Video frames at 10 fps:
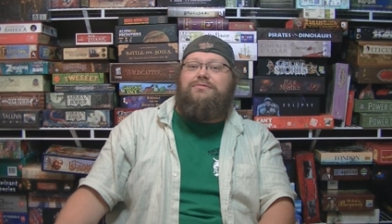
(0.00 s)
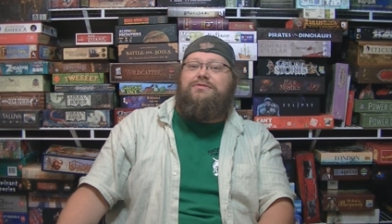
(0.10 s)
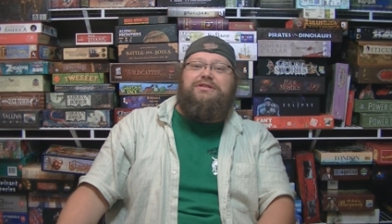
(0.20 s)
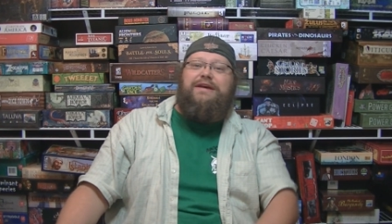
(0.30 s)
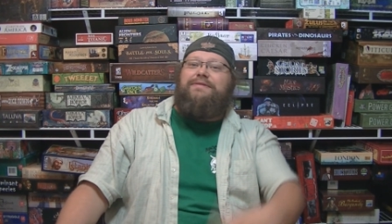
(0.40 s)

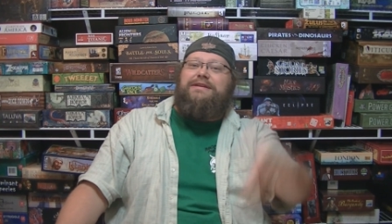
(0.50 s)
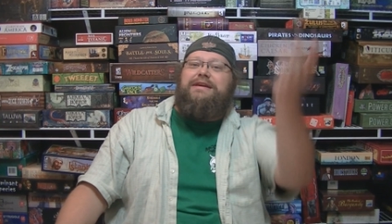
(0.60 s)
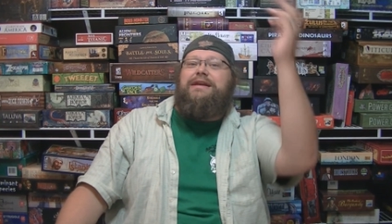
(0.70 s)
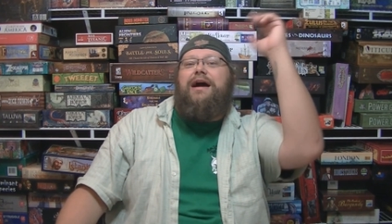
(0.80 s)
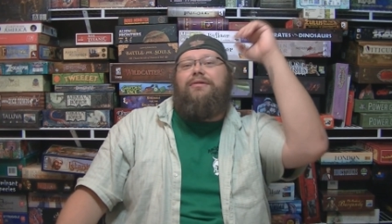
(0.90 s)

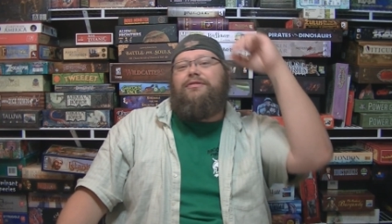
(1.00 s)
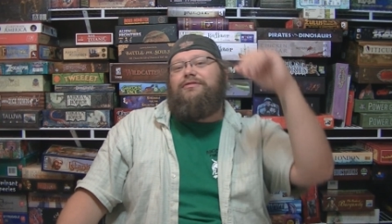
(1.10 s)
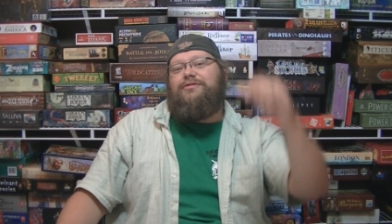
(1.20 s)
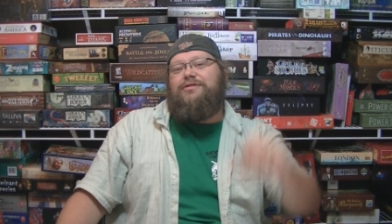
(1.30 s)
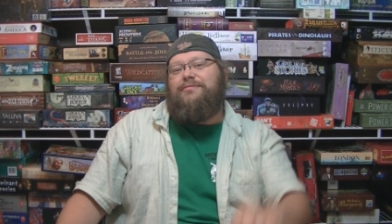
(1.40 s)
17
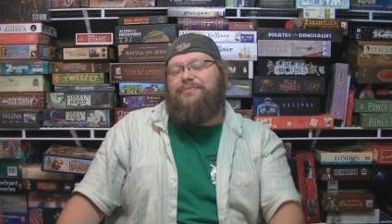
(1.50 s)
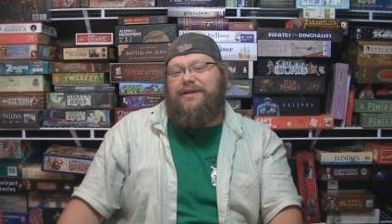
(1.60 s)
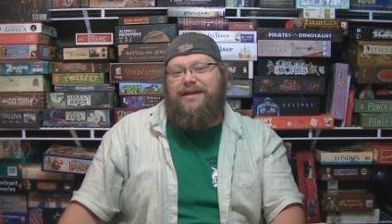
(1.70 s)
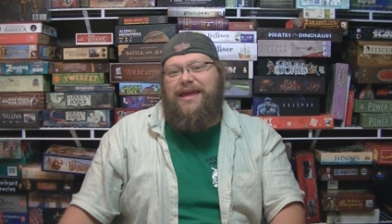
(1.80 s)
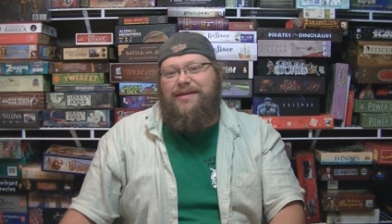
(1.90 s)
hours so you can
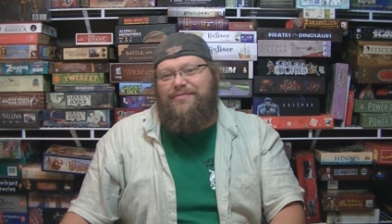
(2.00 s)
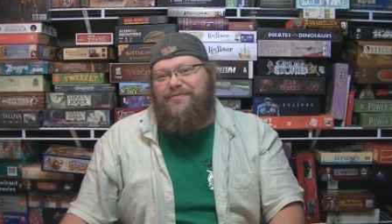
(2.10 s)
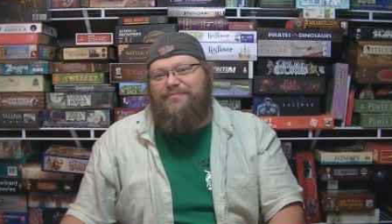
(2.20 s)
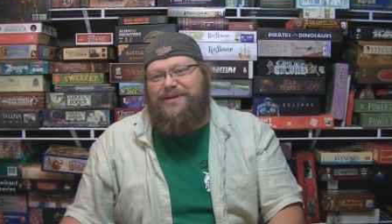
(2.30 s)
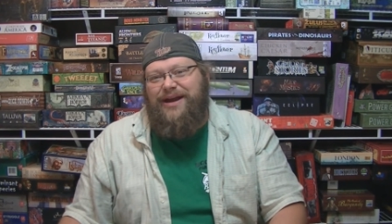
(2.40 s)
play a game
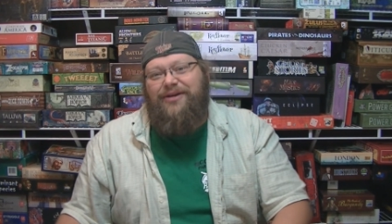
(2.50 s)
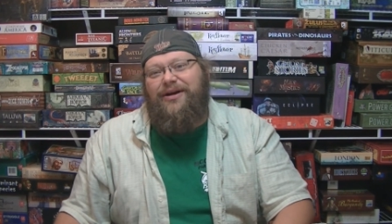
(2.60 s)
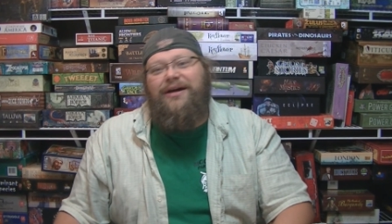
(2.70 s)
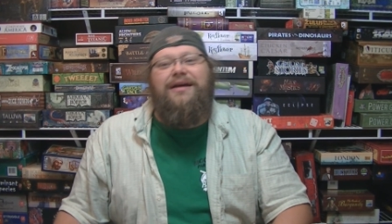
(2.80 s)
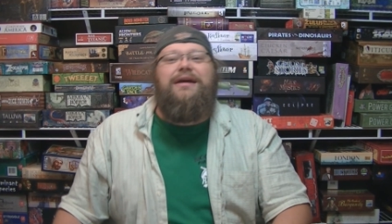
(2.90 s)
of
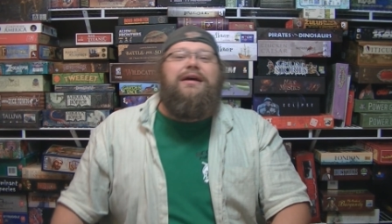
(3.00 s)
Madeira.